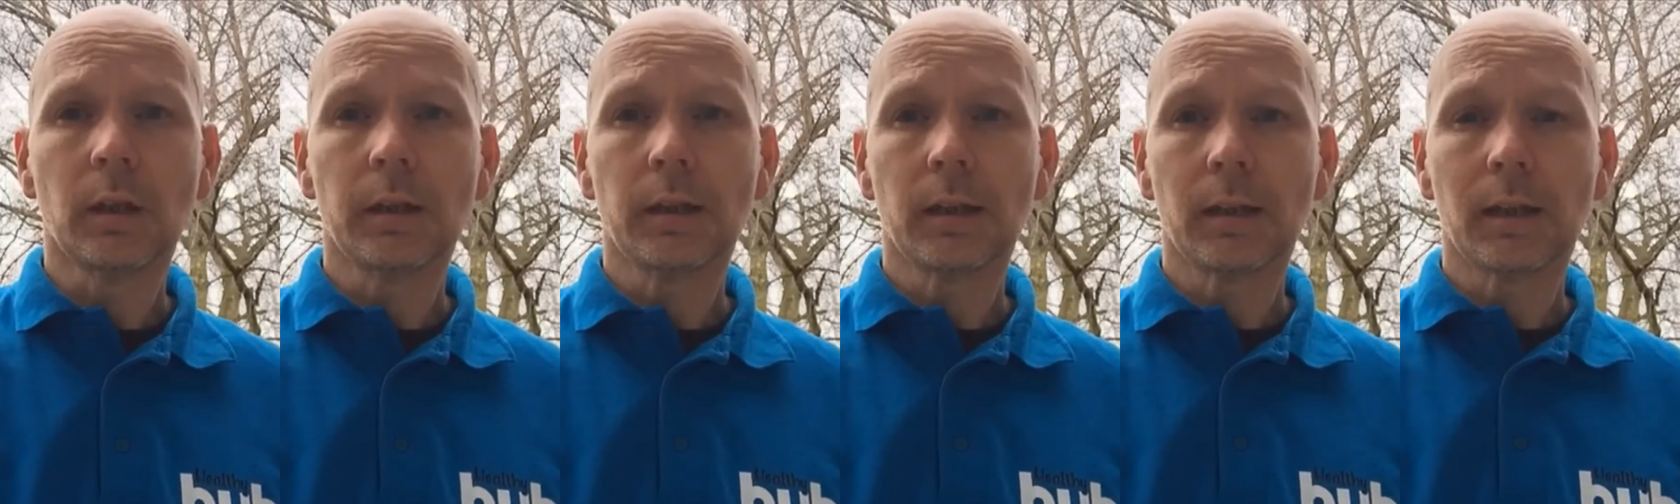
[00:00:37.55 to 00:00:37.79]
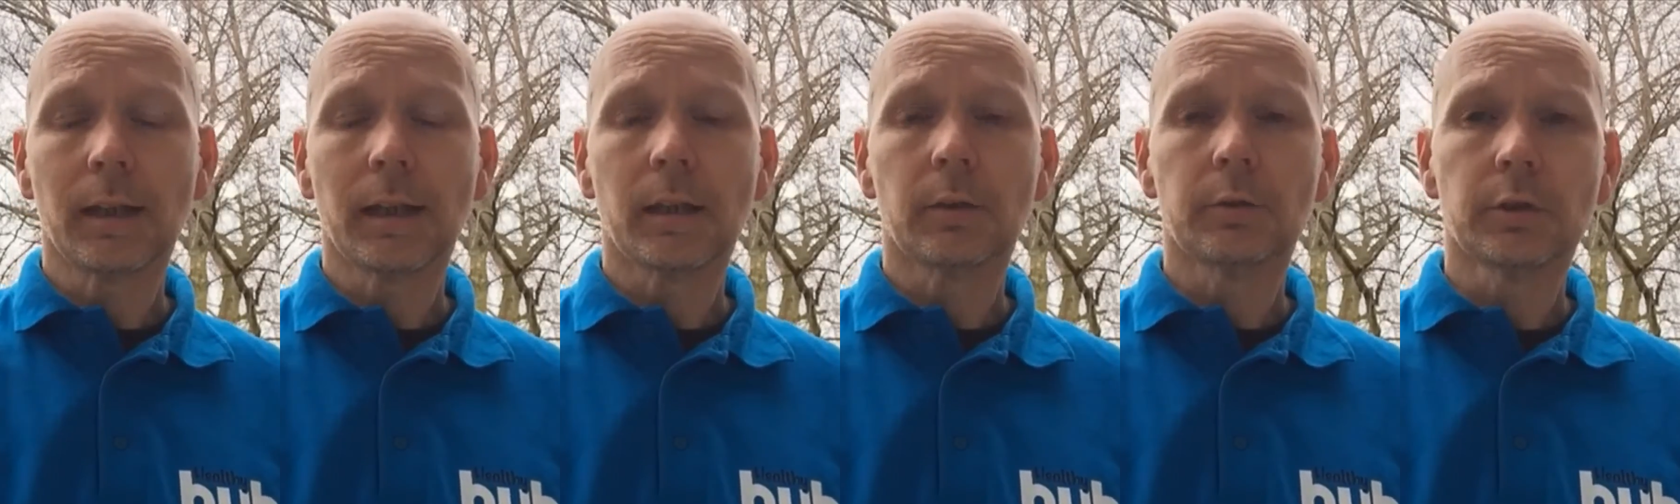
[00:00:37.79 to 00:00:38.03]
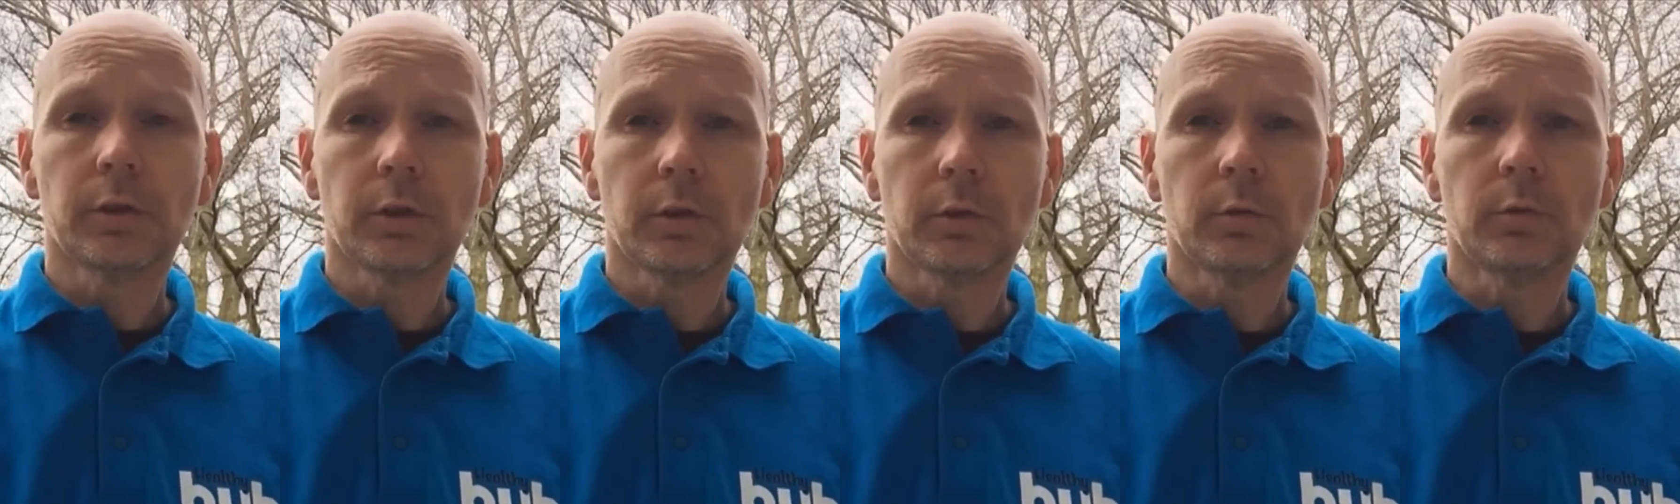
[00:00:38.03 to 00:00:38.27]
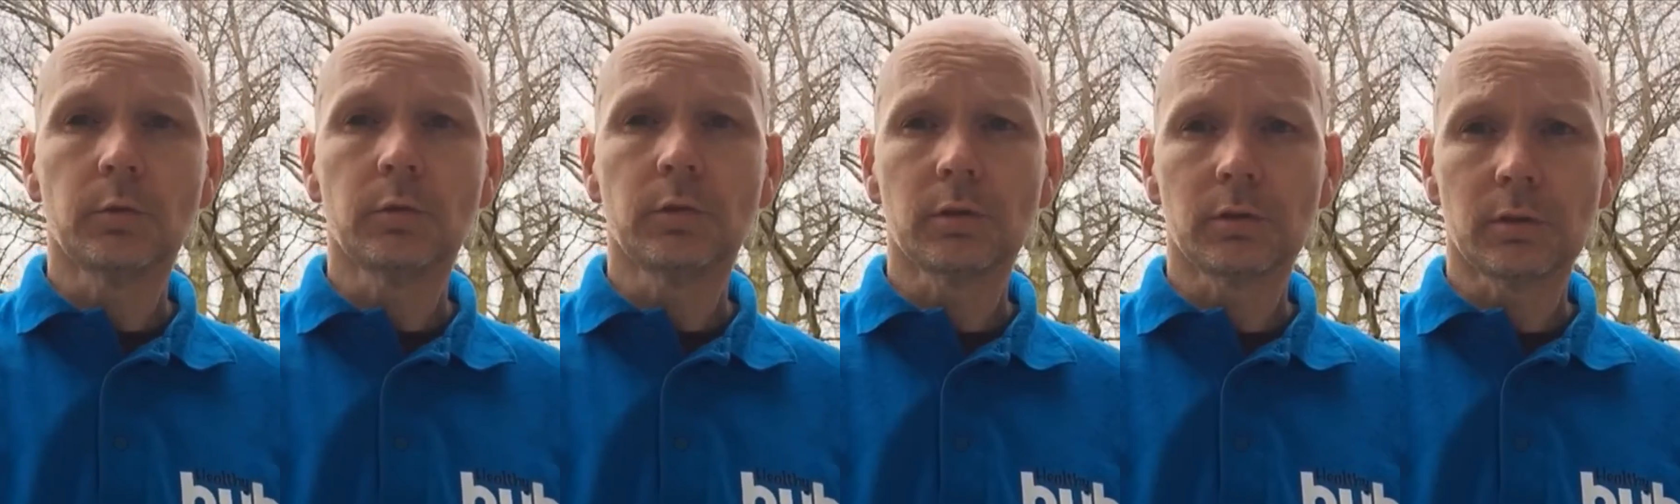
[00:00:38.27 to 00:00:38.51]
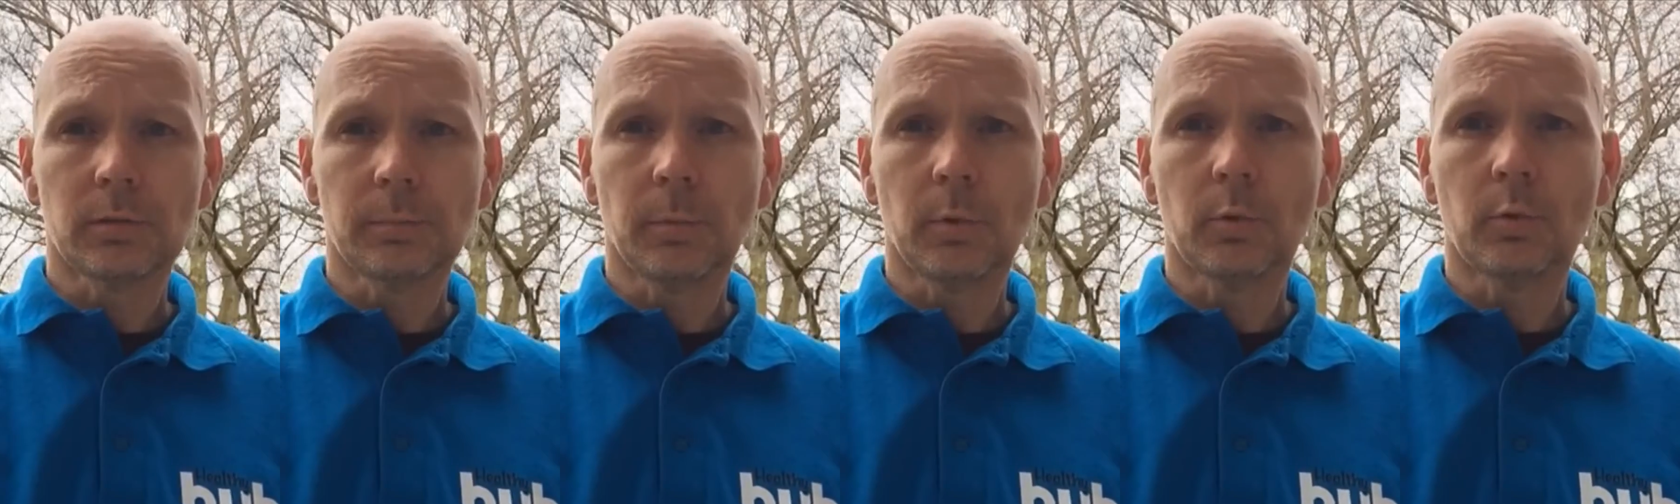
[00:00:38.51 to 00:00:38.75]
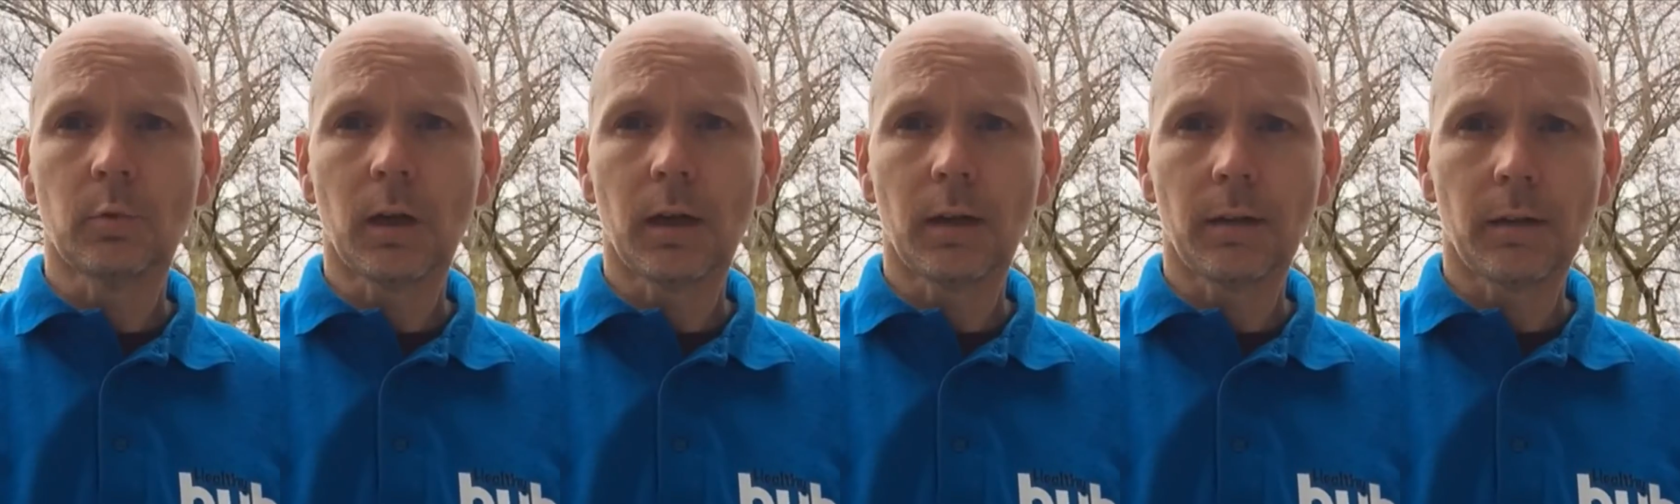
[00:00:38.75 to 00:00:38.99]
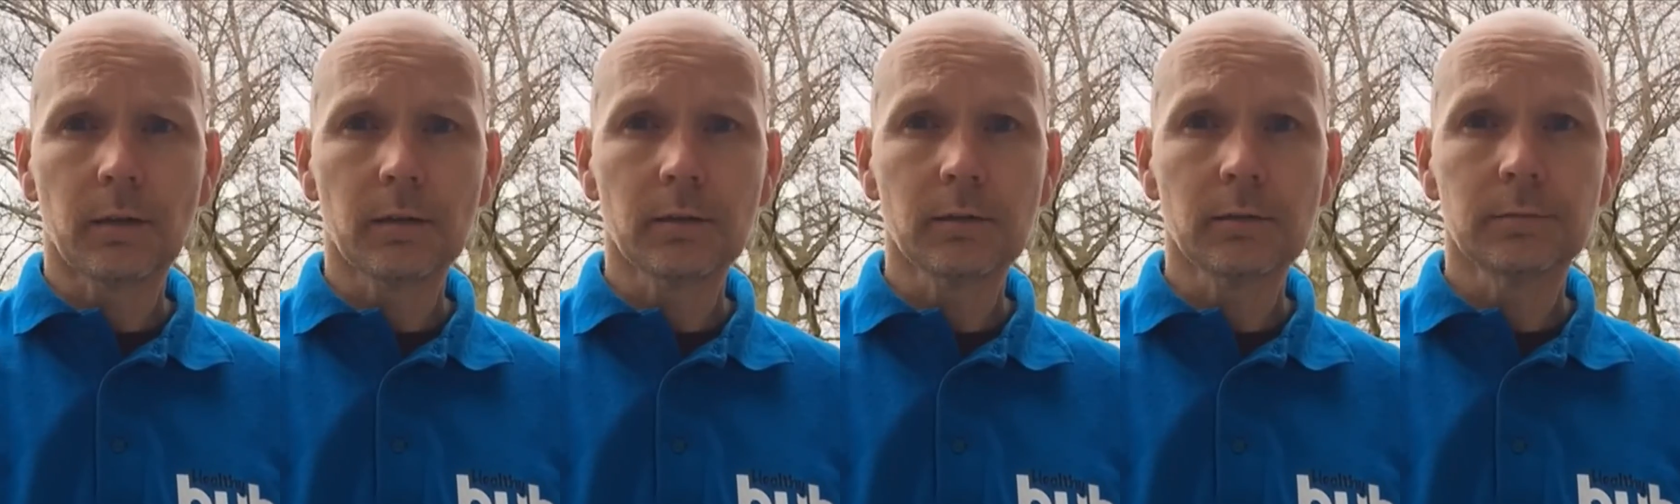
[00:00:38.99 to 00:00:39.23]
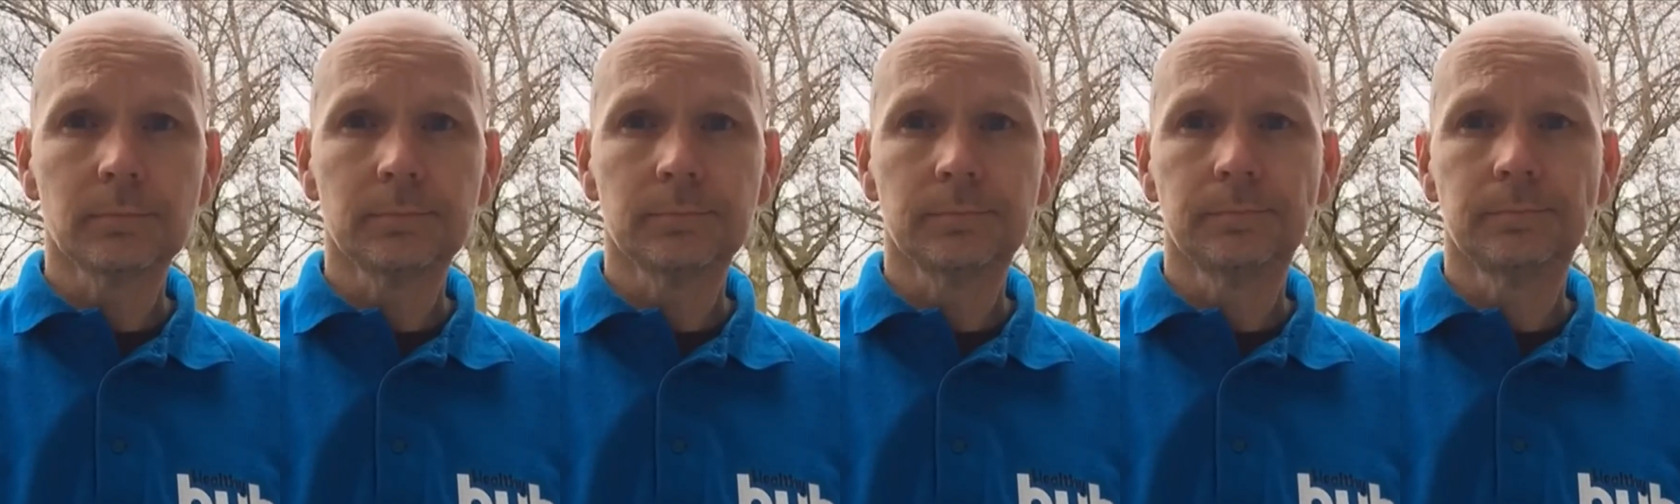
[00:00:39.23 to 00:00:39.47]
and allow you to support
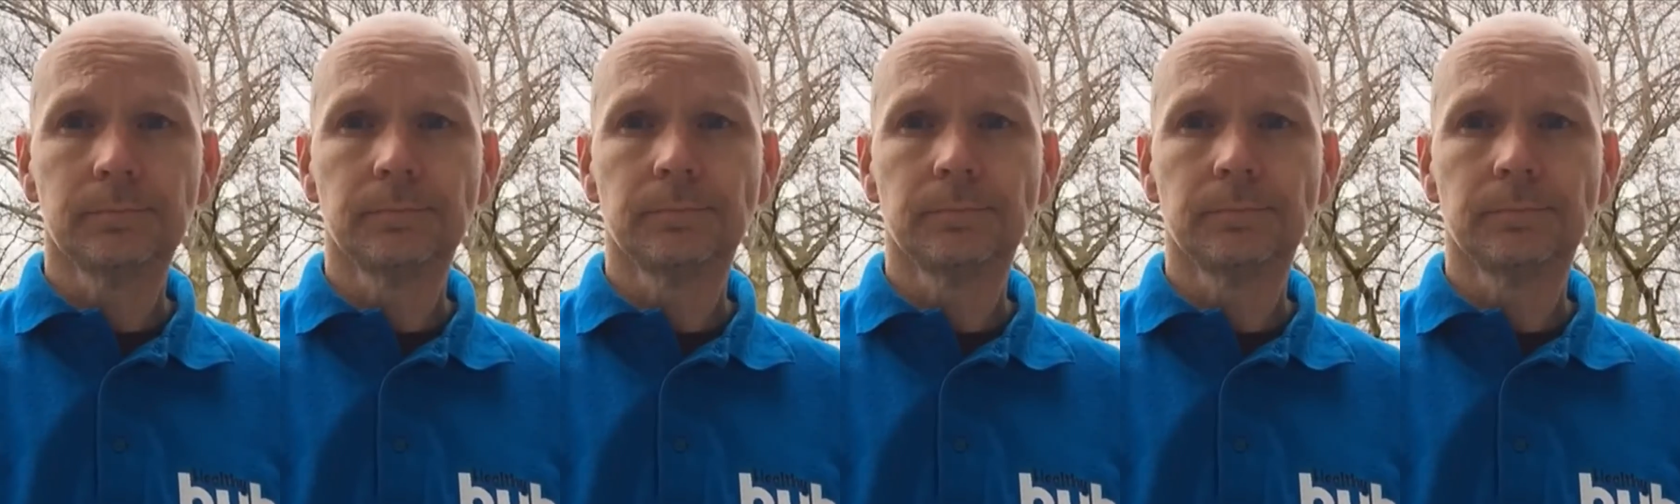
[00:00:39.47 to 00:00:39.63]
others.